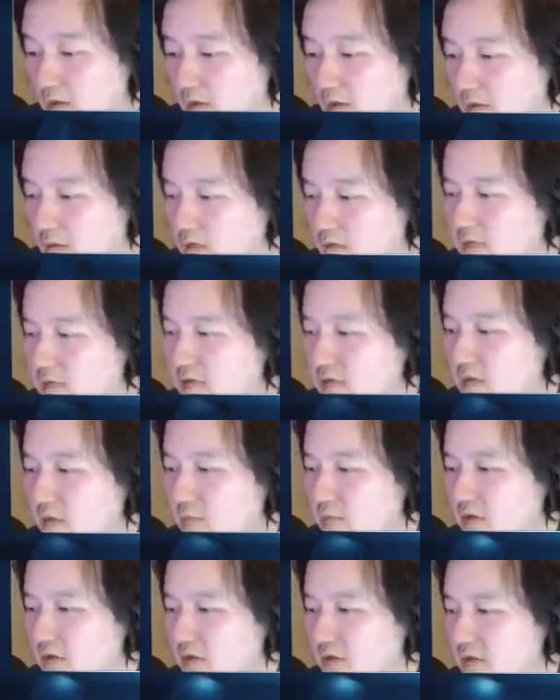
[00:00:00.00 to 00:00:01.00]
whoops, up
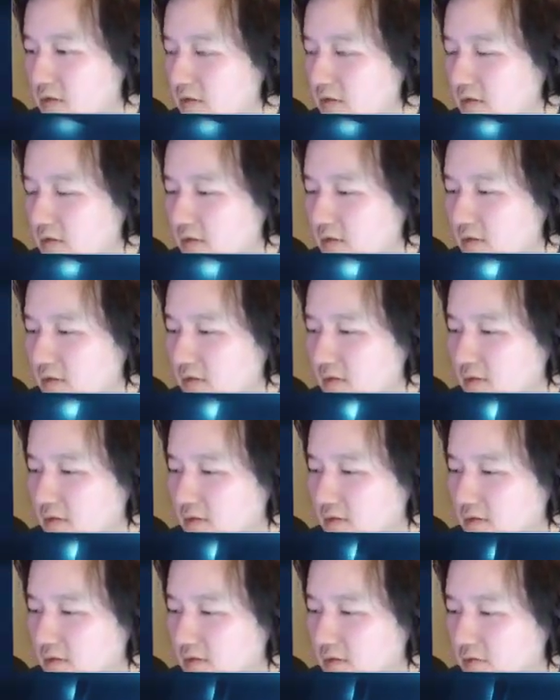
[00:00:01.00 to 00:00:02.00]
B
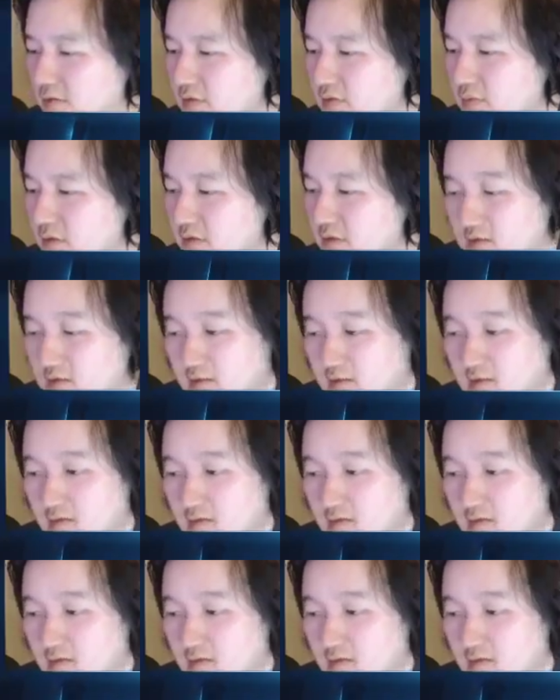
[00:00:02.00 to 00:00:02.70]
in response.